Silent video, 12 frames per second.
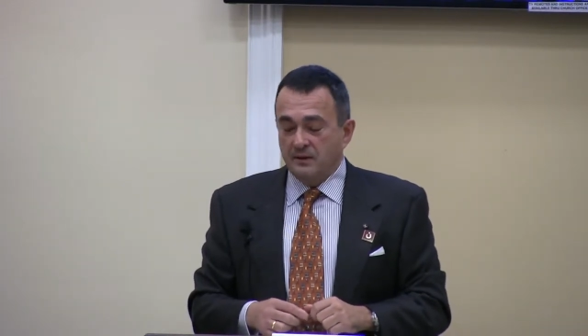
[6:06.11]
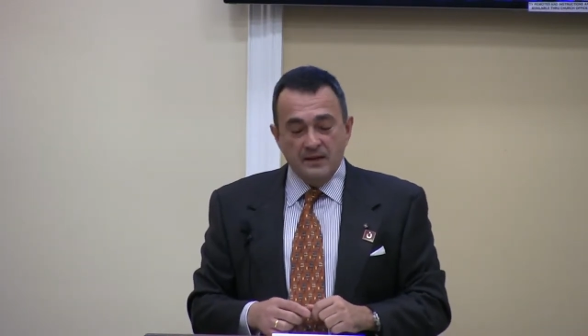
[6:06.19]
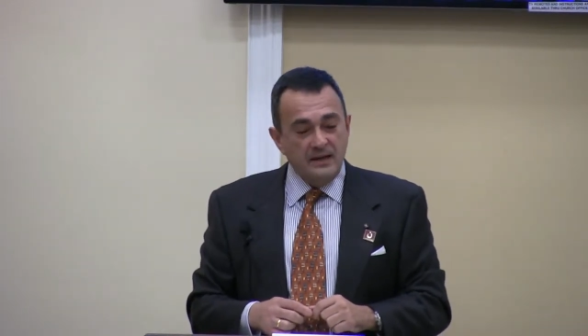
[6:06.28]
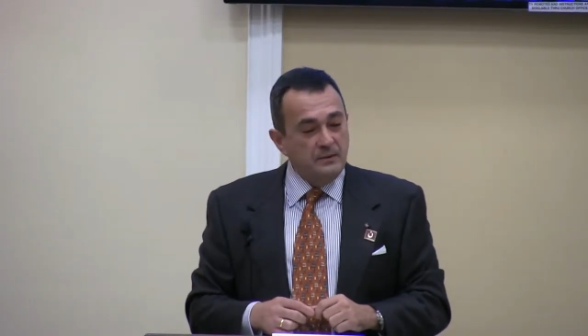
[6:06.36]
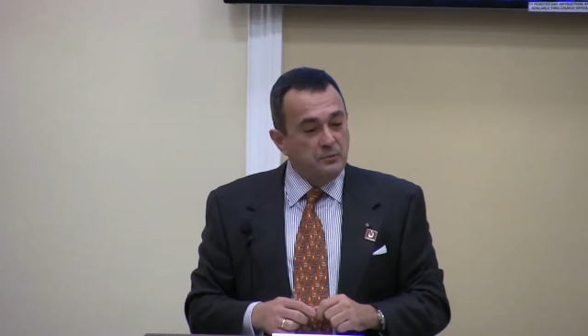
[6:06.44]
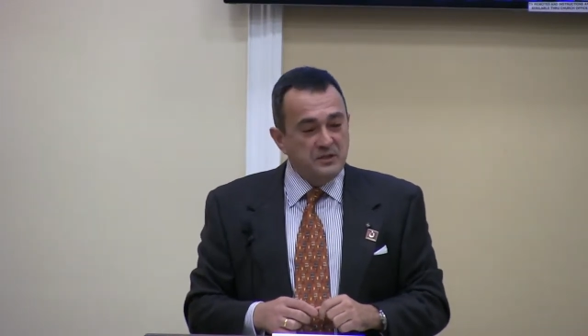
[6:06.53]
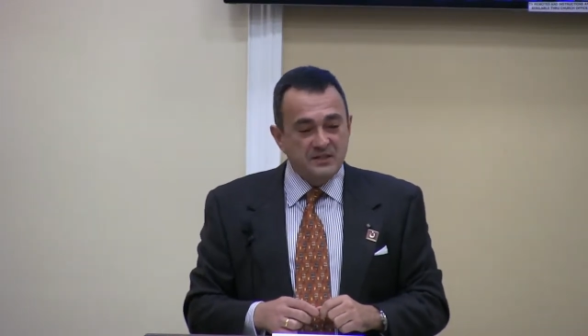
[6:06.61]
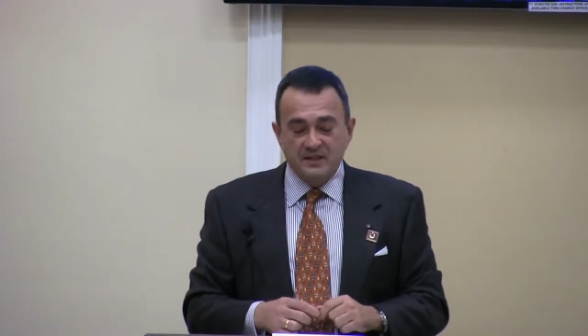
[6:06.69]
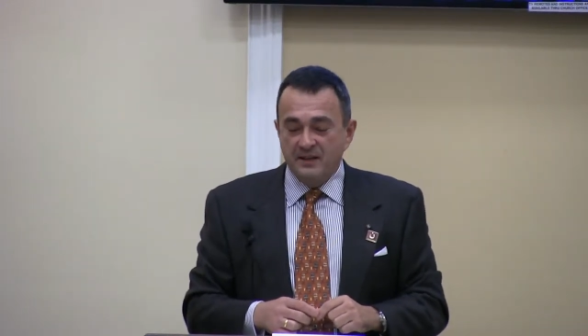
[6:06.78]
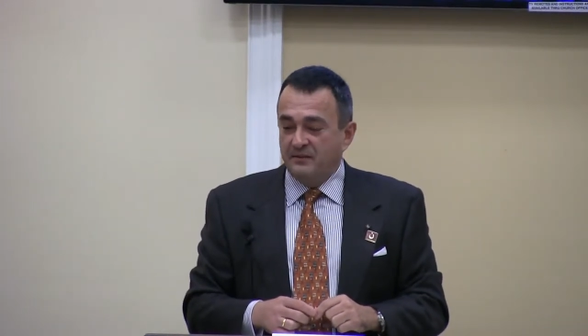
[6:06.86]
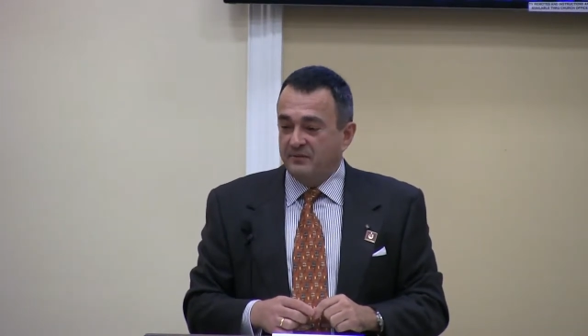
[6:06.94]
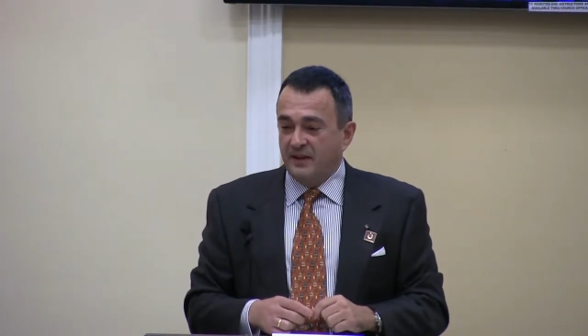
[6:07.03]
he
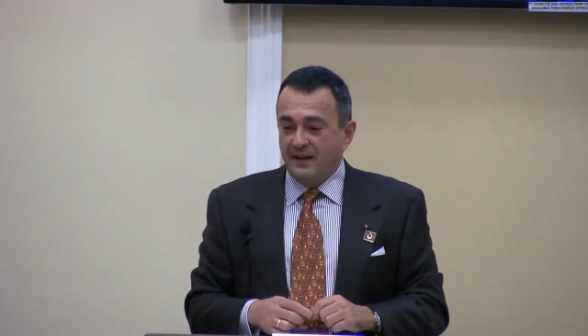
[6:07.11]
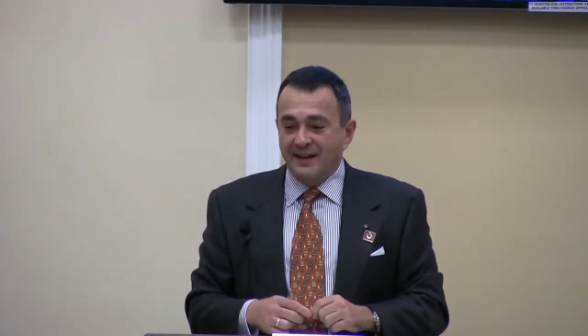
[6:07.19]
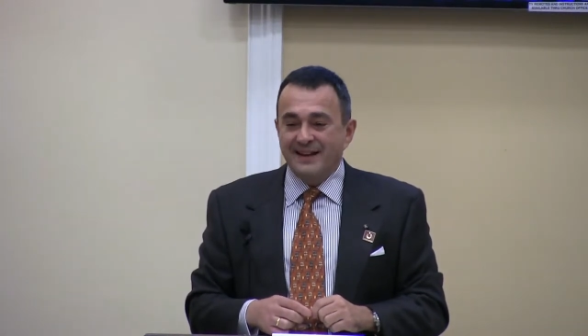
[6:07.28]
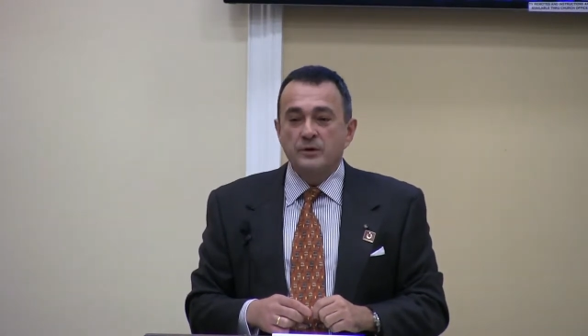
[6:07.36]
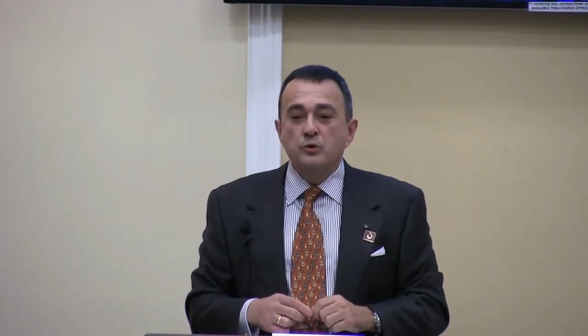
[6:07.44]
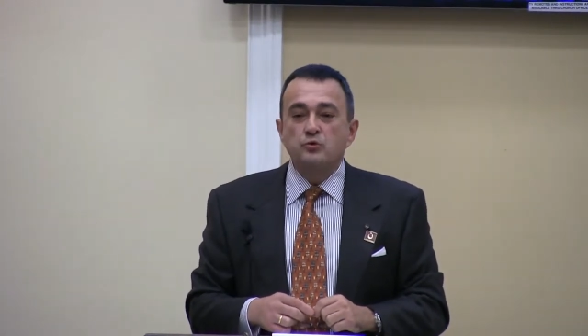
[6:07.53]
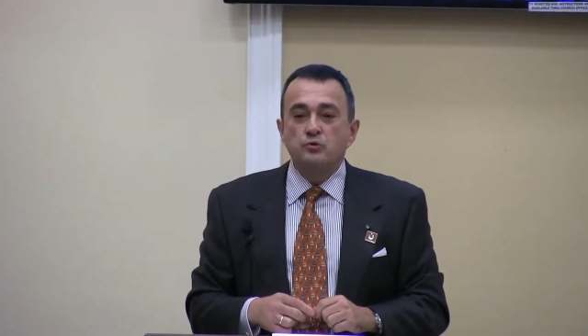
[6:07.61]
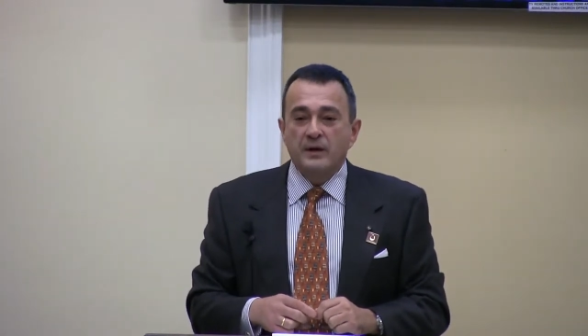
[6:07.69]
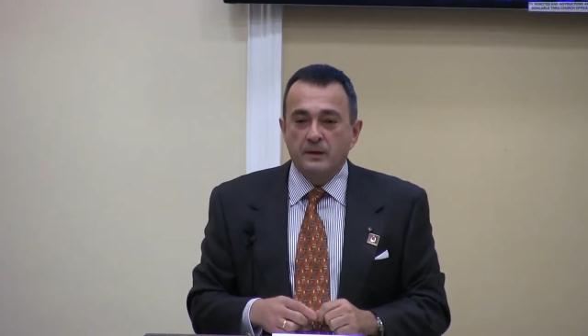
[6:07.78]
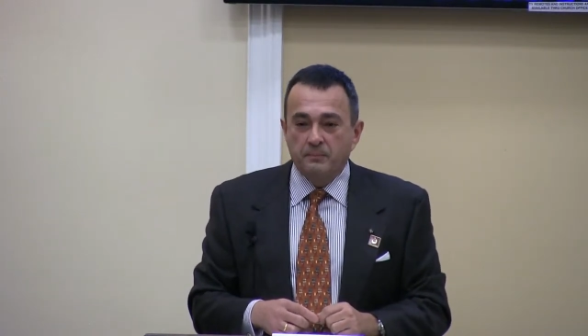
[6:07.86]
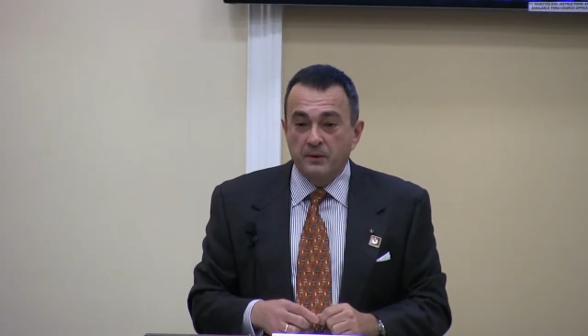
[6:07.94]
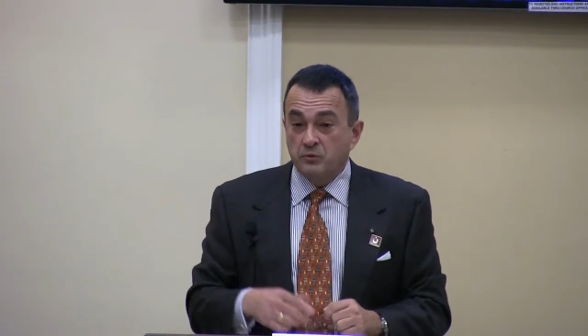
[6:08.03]
received an incredible.